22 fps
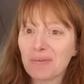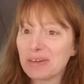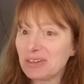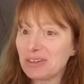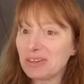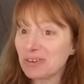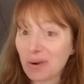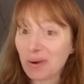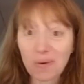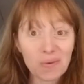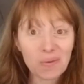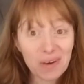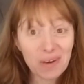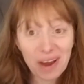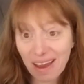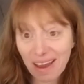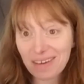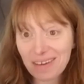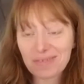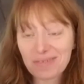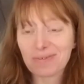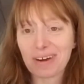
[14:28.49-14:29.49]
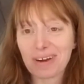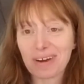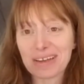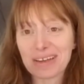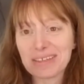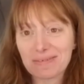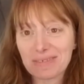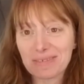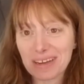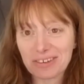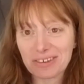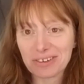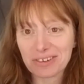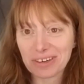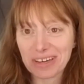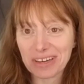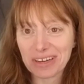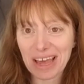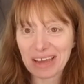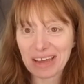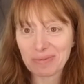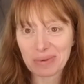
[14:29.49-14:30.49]
We don't have rights of nature
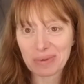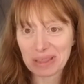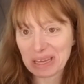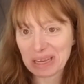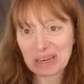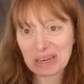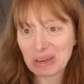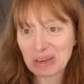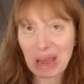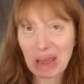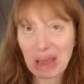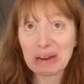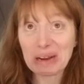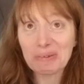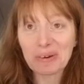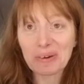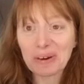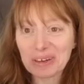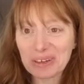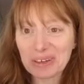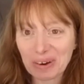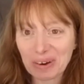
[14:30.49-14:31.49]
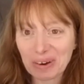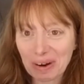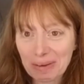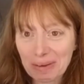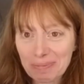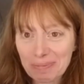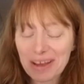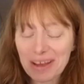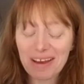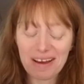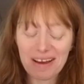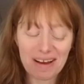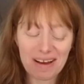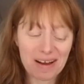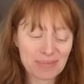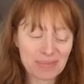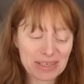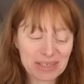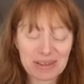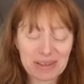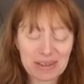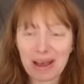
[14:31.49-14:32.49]
yet within anywhere in Europe
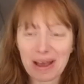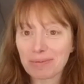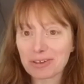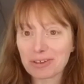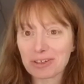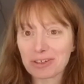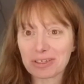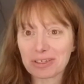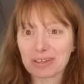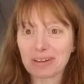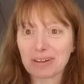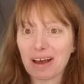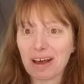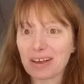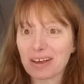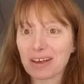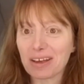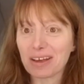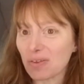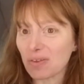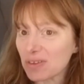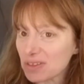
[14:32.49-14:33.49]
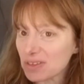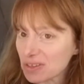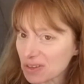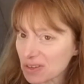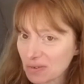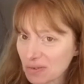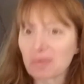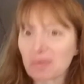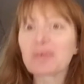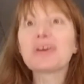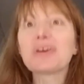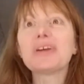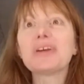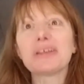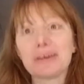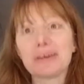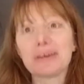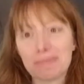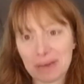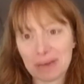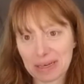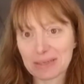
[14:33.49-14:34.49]
established into law. So this is a
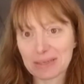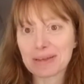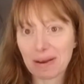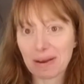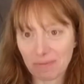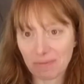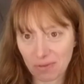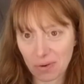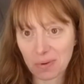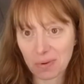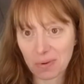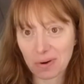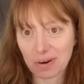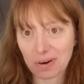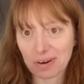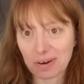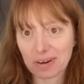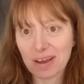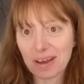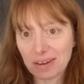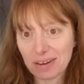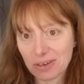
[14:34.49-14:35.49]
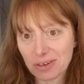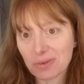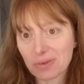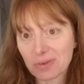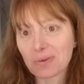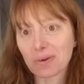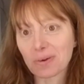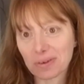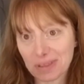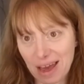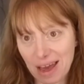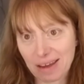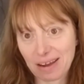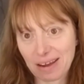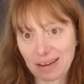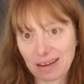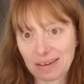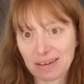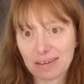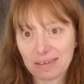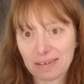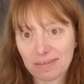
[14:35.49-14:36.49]
really big step forward toward that
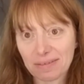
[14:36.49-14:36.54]
end.